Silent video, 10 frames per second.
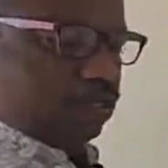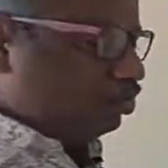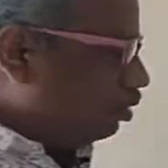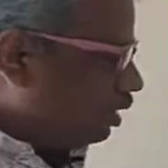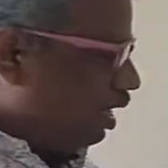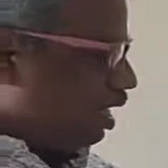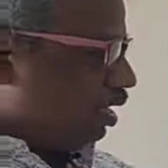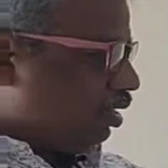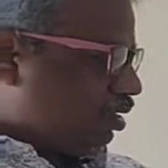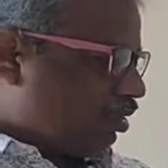So see
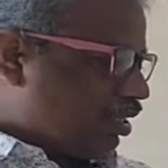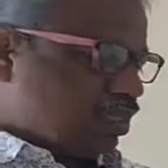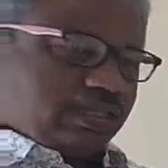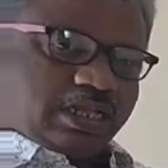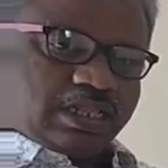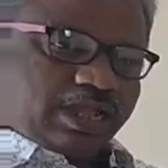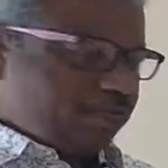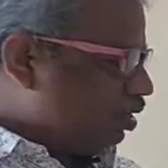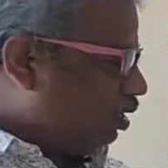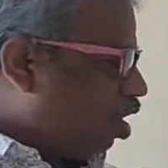here, it is the
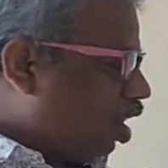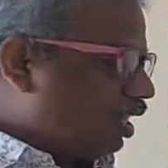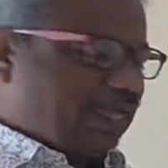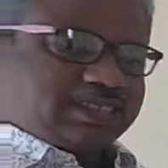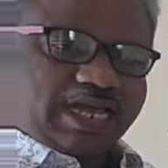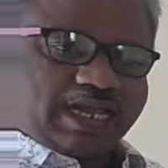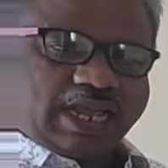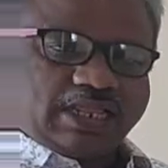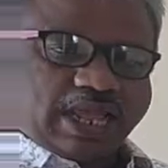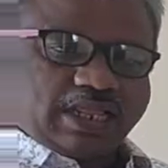left. All x are
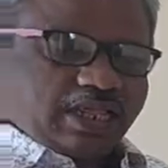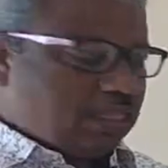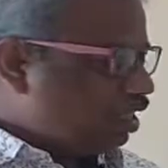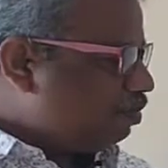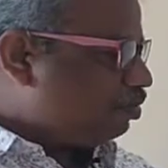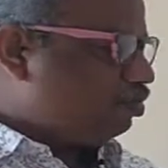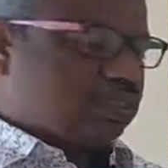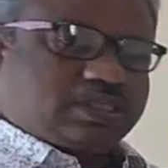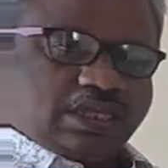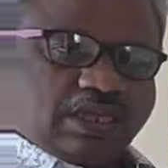left to
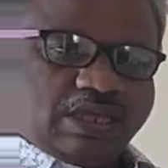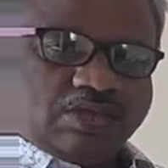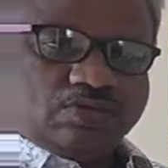the c.